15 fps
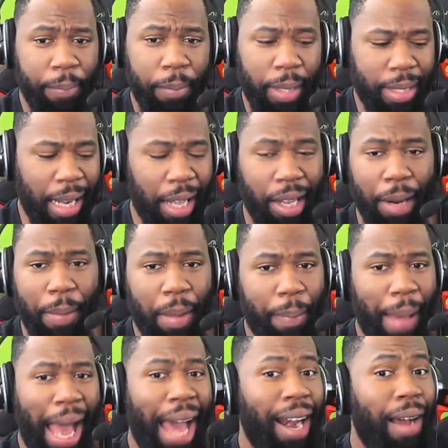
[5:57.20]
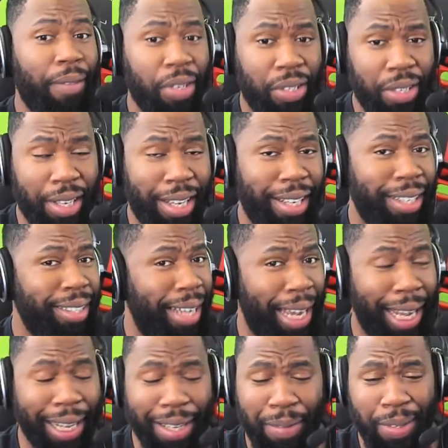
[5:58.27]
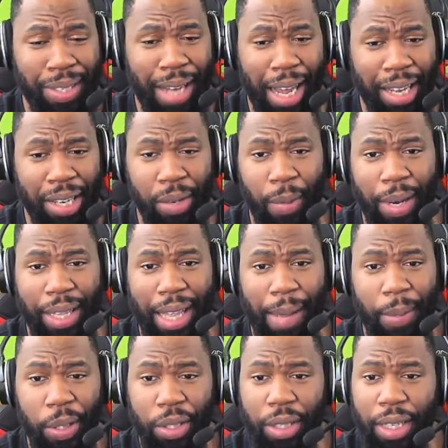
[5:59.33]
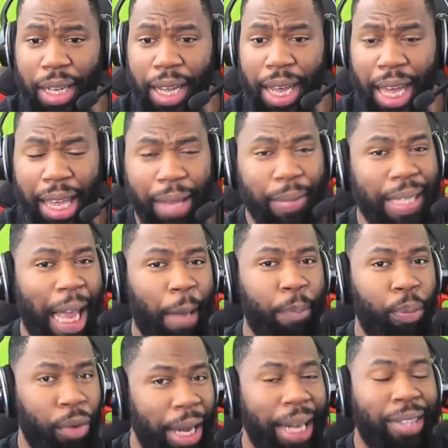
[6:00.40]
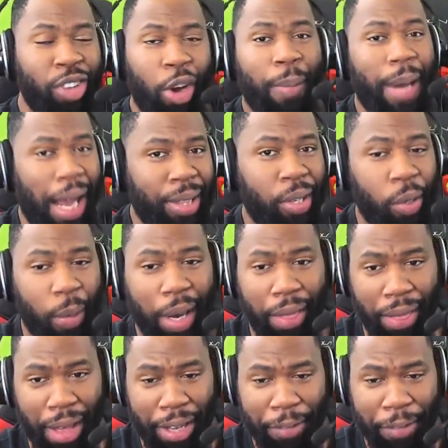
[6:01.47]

That's not going to be bad, obviously. Yeah, he was not going to do any damage. He was, like, predetermined not to do anything.